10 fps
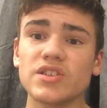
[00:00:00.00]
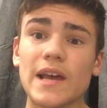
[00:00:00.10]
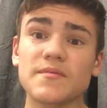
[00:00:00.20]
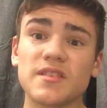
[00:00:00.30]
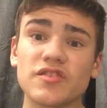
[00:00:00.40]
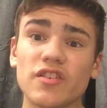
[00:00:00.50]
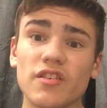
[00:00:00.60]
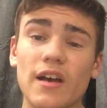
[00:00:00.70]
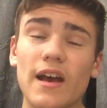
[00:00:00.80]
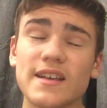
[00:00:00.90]
James
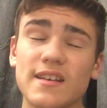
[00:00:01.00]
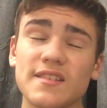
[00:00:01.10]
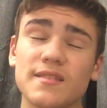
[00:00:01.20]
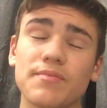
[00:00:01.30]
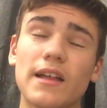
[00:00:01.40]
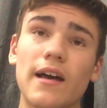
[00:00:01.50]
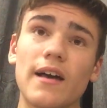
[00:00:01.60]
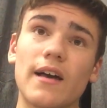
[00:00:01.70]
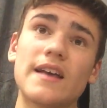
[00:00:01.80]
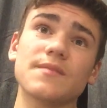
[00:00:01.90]
Tedesco is
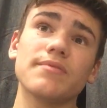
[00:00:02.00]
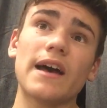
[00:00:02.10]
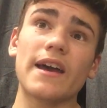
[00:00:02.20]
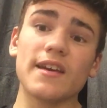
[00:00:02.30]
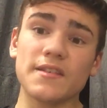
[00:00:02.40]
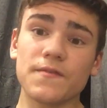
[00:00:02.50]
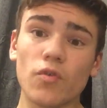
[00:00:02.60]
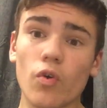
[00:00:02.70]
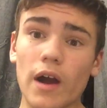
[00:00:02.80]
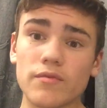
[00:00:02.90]

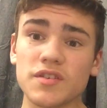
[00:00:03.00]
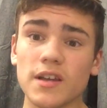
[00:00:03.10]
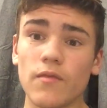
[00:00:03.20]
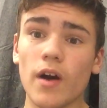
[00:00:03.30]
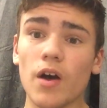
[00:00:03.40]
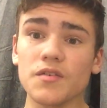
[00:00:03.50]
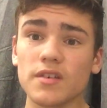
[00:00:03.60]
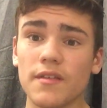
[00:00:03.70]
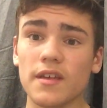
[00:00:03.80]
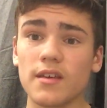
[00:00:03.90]
for New South
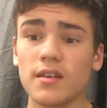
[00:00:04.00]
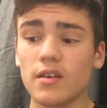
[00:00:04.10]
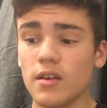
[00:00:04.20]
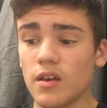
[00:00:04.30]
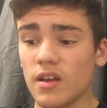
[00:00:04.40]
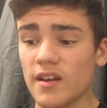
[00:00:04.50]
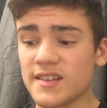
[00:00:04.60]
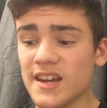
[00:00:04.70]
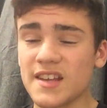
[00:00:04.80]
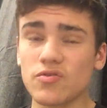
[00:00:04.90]
Wales. I think, you know,
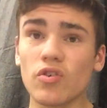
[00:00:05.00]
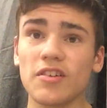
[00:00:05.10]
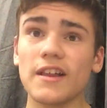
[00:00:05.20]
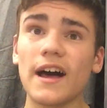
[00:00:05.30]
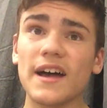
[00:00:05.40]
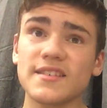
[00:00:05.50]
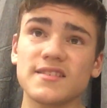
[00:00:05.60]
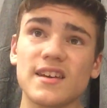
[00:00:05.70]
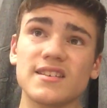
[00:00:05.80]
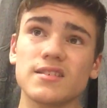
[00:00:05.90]
Teddy's all
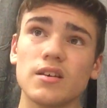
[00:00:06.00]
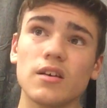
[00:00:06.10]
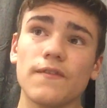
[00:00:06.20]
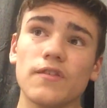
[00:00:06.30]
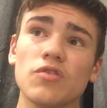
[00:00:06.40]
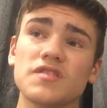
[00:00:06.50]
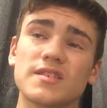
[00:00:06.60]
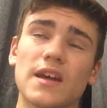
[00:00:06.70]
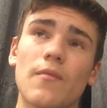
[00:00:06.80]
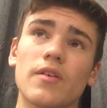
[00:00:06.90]
class, and for losing
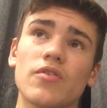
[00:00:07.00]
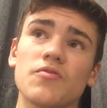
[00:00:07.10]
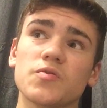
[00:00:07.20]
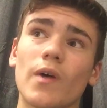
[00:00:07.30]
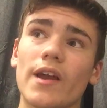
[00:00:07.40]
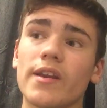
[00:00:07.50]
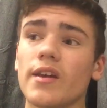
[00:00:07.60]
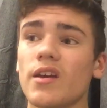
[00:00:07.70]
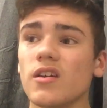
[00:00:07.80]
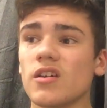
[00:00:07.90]
someone who's
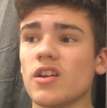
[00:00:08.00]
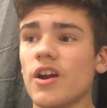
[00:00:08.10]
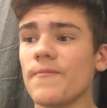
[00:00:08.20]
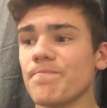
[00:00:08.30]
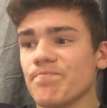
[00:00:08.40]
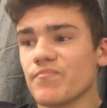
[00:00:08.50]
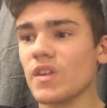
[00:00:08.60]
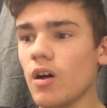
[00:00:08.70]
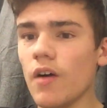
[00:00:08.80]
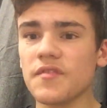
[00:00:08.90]
won, you know,
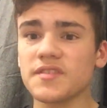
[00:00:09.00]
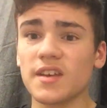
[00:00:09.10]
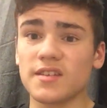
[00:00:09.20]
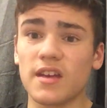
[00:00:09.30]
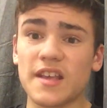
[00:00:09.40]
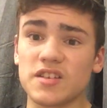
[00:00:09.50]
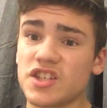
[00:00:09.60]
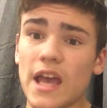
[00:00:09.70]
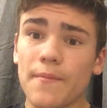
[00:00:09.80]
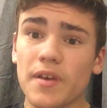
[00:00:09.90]
obviously he's a
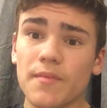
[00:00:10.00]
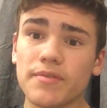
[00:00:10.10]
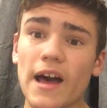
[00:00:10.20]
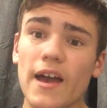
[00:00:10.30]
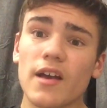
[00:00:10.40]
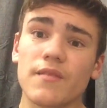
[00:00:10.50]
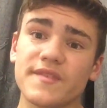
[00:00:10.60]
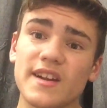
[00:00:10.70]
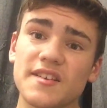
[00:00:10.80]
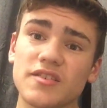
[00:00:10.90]
champion player,
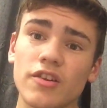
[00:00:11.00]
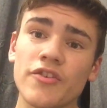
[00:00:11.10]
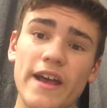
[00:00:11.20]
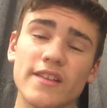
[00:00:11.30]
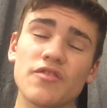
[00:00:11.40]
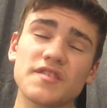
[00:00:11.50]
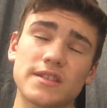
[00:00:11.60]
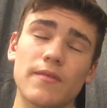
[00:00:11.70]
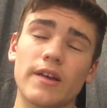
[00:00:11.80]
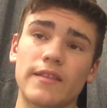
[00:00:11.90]
Tedesco, and
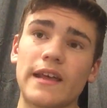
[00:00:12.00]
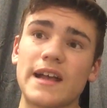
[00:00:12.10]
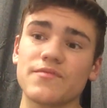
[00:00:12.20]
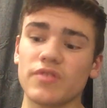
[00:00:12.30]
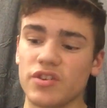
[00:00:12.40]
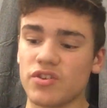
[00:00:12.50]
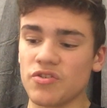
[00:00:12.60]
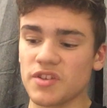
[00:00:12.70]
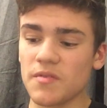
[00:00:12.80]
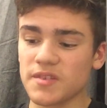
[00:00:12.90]
losing someone like that is really
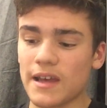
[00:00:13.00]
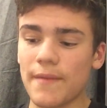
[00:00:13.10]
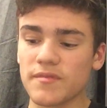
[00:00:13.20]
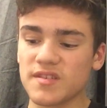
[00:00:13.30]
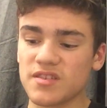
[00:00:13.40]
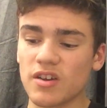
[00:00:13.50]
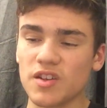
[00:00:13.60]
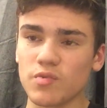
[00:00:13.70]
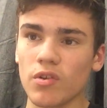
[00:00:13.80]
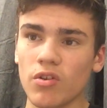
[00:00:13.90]
huge. And he was the captain
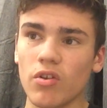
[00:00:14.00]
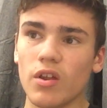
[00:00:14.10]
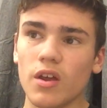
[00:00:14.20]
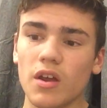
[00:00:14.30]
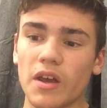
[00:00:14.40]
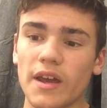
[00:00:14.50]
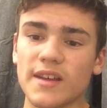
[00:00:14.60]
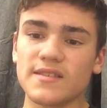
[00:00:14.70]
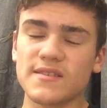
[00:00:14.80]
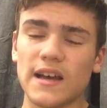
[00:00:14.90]
tonight as well.
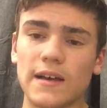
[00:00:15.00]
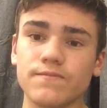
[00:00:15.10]
And